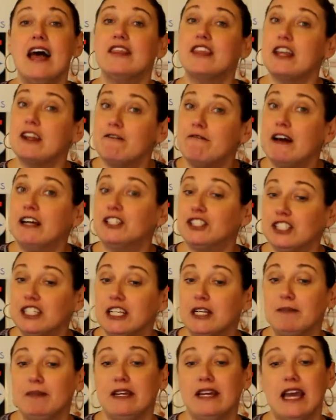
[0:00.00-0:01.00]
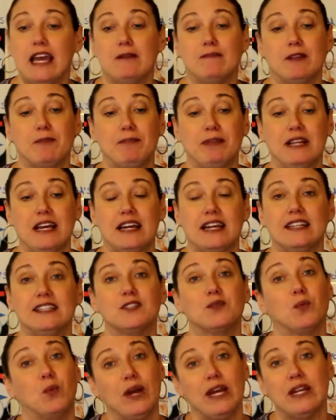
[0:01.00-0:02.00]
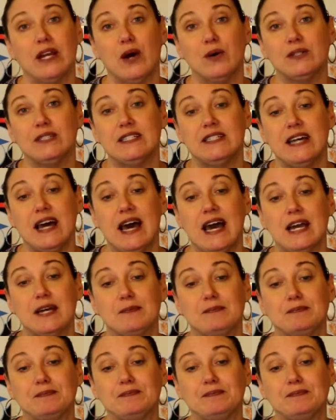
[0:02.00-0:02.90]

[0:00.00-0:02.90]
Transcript: that eventually became the planets we know today.